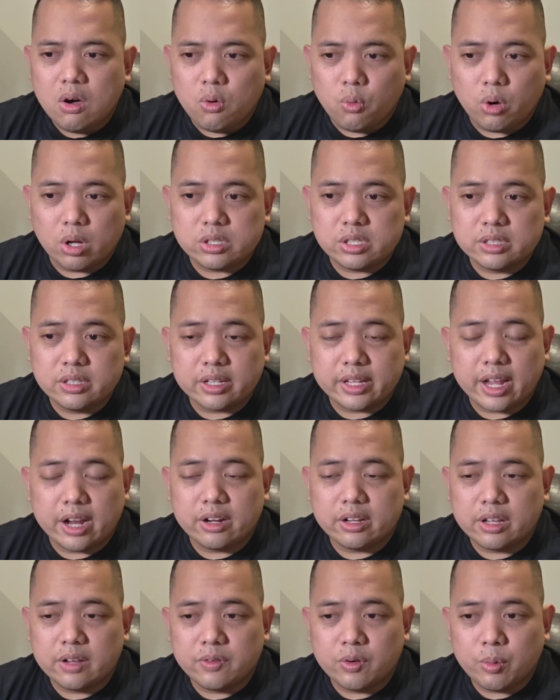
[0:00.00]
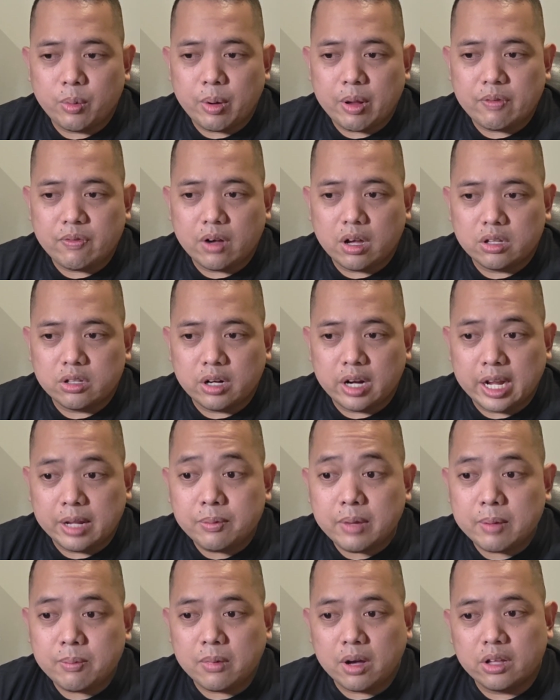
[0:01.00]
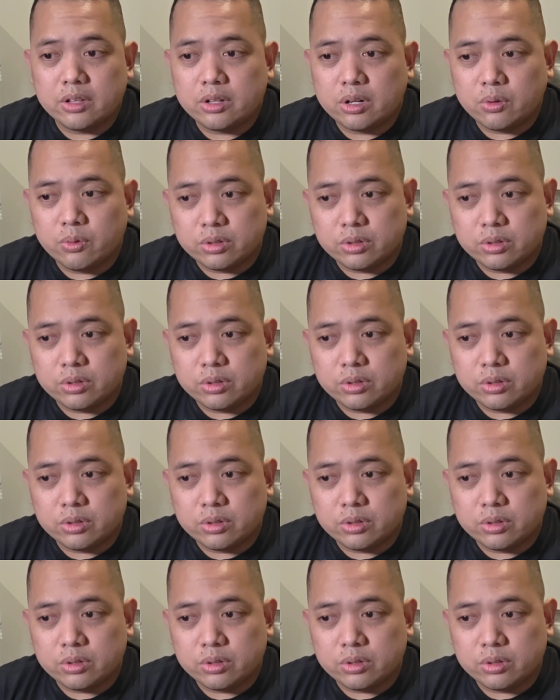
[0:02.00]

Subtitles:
watching the caregiver, my father and my mother,